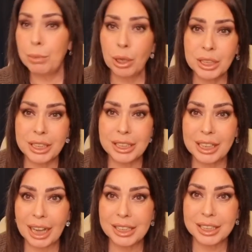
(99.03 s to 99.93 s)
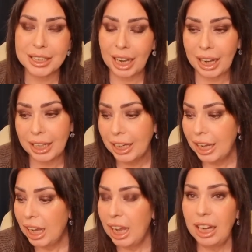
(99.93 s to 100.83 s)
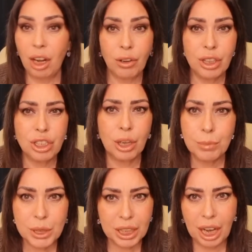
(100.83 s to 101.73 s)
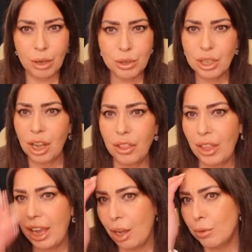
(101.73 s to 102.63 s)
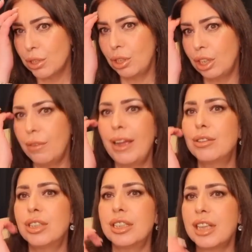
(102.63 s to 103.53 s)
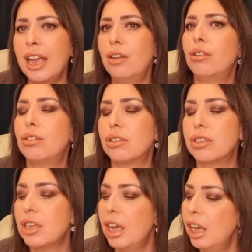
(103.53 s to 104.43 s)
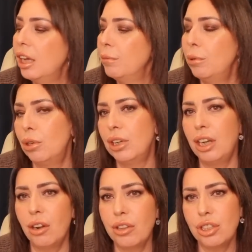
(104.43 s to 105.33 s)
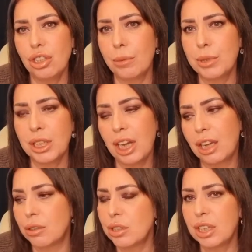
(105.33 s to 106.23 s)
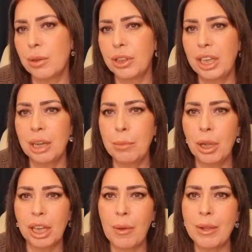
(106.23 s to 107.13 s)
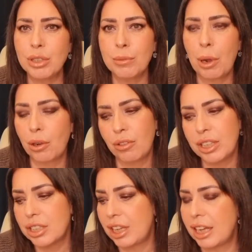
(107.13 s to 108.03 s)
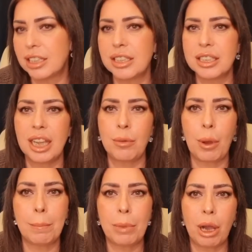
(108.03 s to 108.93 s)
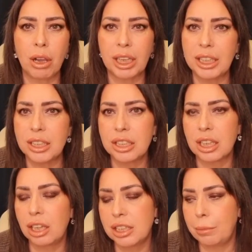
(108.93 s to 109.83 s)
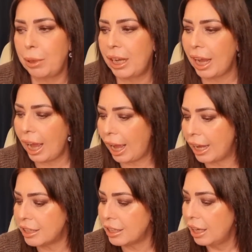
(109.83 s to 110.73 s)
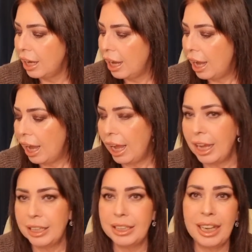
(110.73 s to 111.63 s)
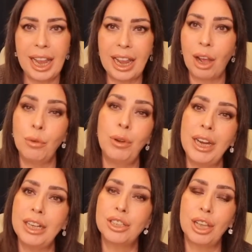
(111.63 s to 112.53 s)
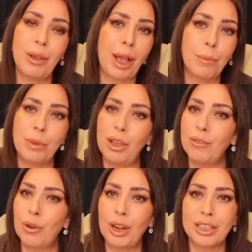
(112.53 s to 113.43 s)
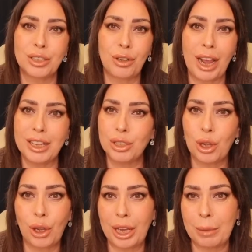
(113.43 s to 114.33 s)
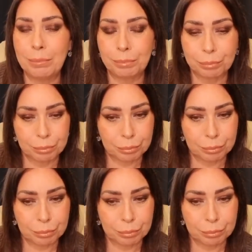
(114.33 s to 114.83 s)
Boxing Day today. A lot of the shops are closed, aren't they? I was going to go out to the sales, but a lot of the shops are closed, so I think I might go out tomorrow instead and see what bargains are to be had. And yeah, I really do hope you've all had a great time.